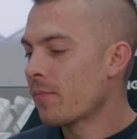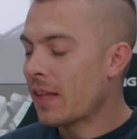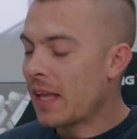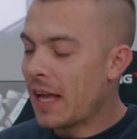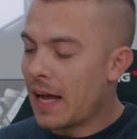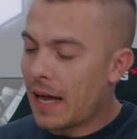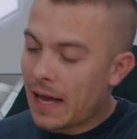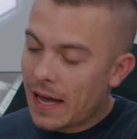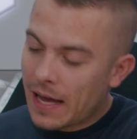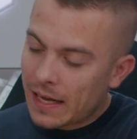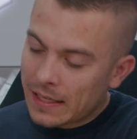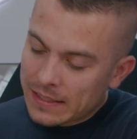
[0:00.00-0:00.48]

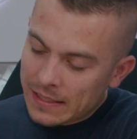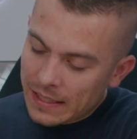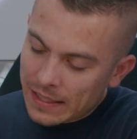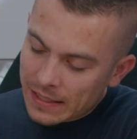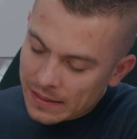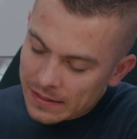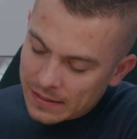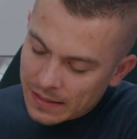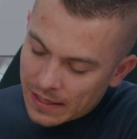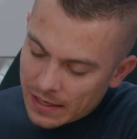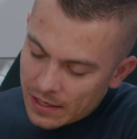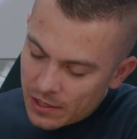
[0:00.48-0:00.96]
I
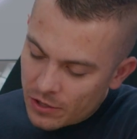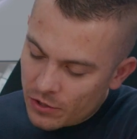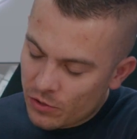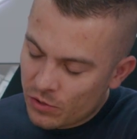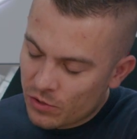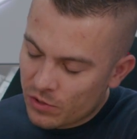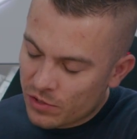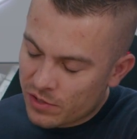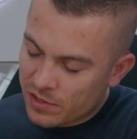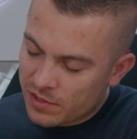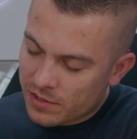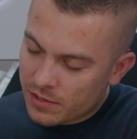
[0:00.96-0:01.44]
think they
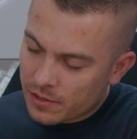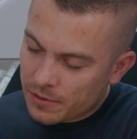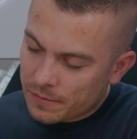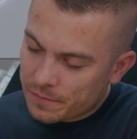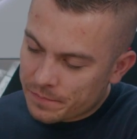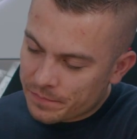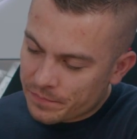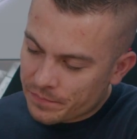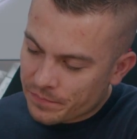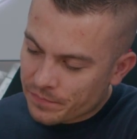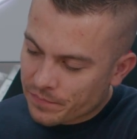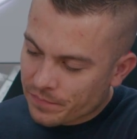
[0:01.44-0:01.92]
used
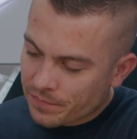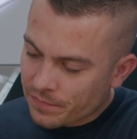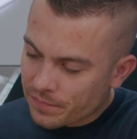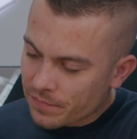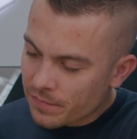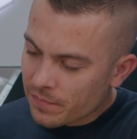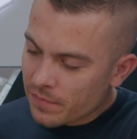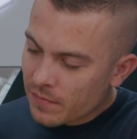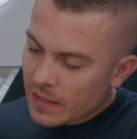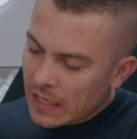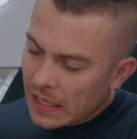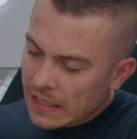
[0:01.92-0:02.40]

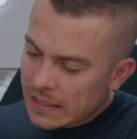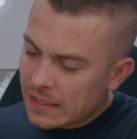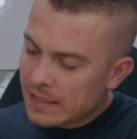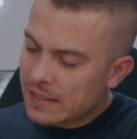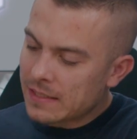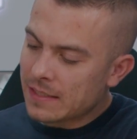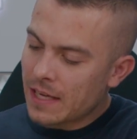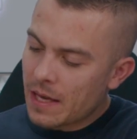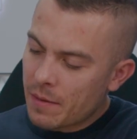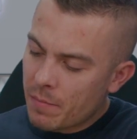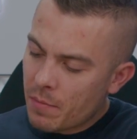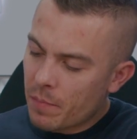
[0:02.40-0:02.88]
the
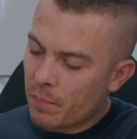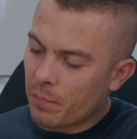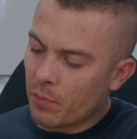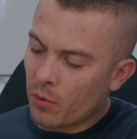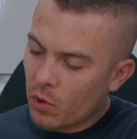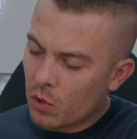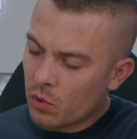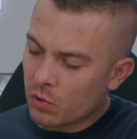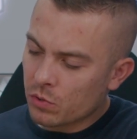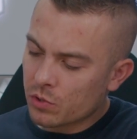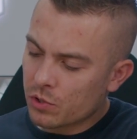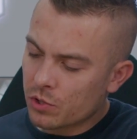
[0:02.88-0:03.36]
same
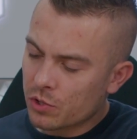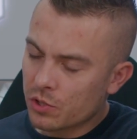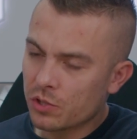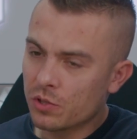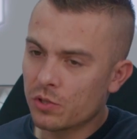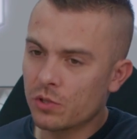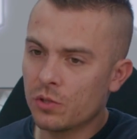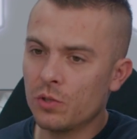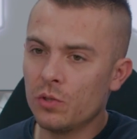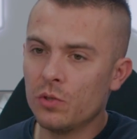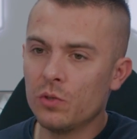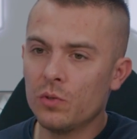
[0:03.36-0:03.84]

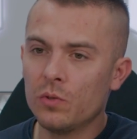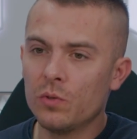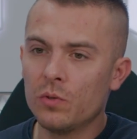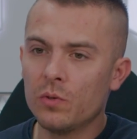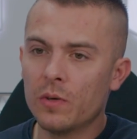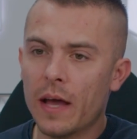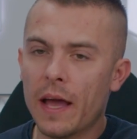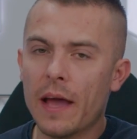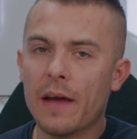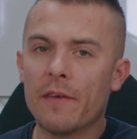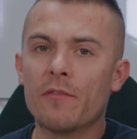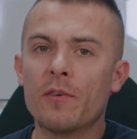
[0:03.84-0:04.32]
approach
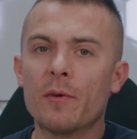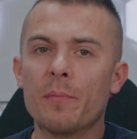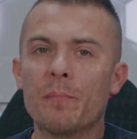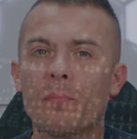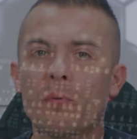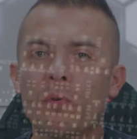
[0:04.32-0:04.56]
to every